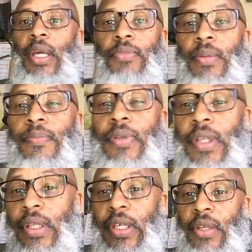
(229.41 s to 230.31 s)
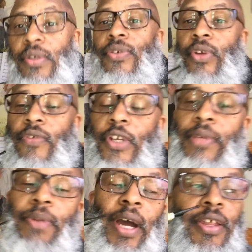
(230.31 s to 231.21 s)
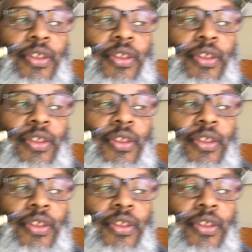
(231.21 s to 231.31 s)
I'm completely undeserving, by